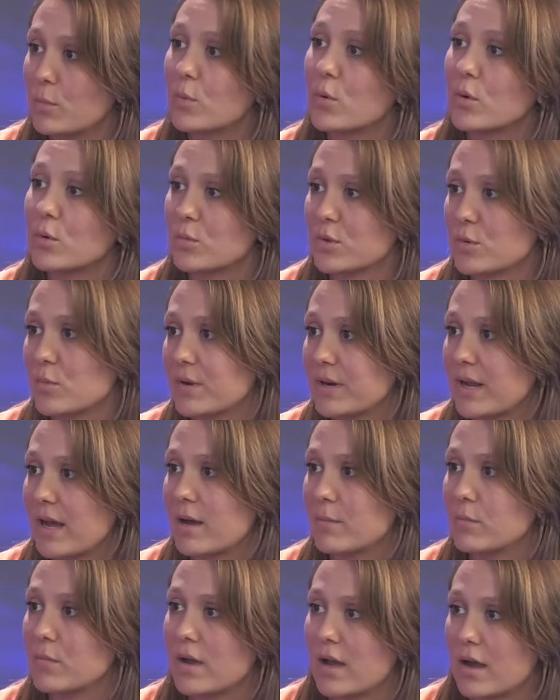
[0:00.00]
born with one
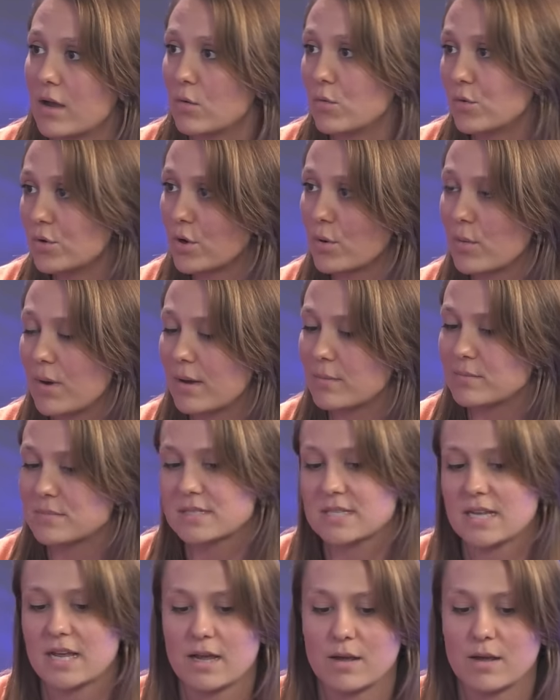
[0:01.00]
arm uh, or no arms,